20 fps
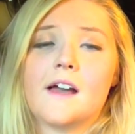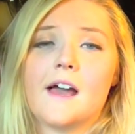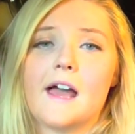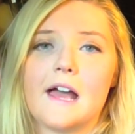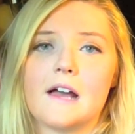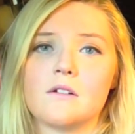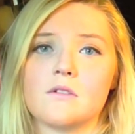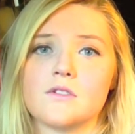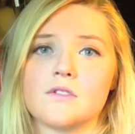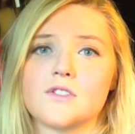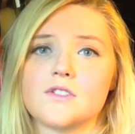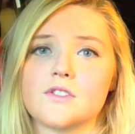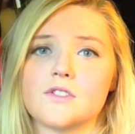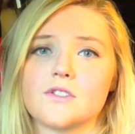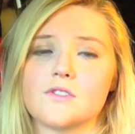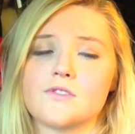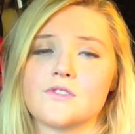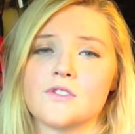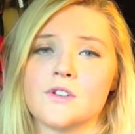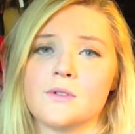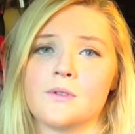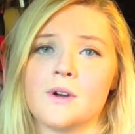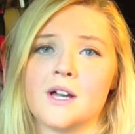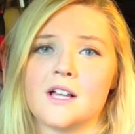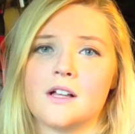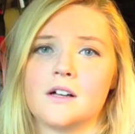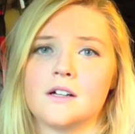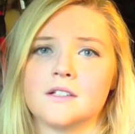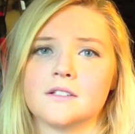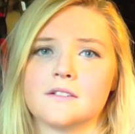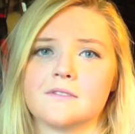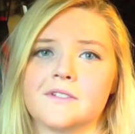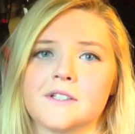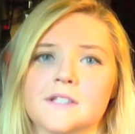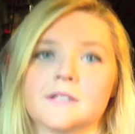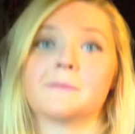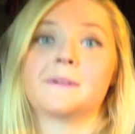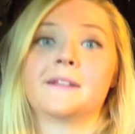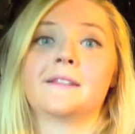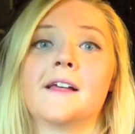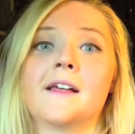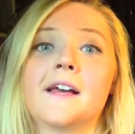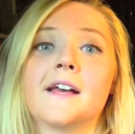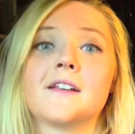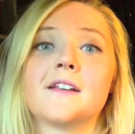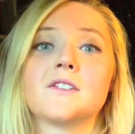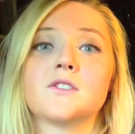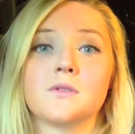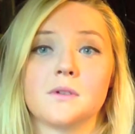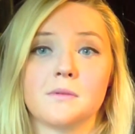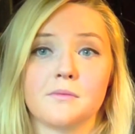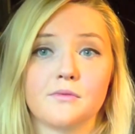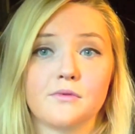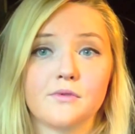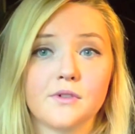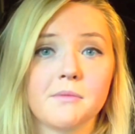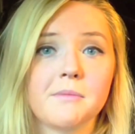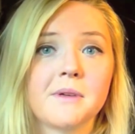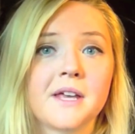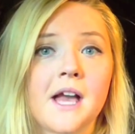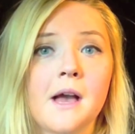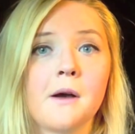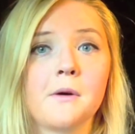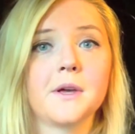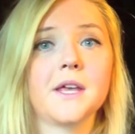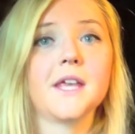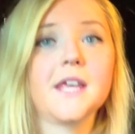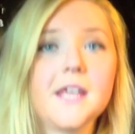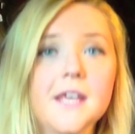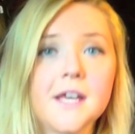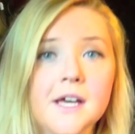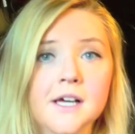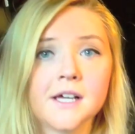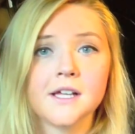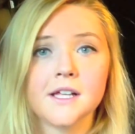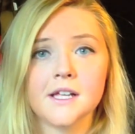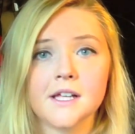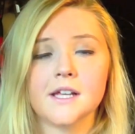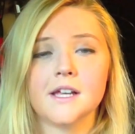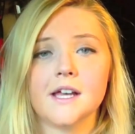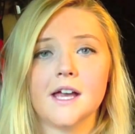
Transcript: house, so I can't film in there, so I'm filming out here,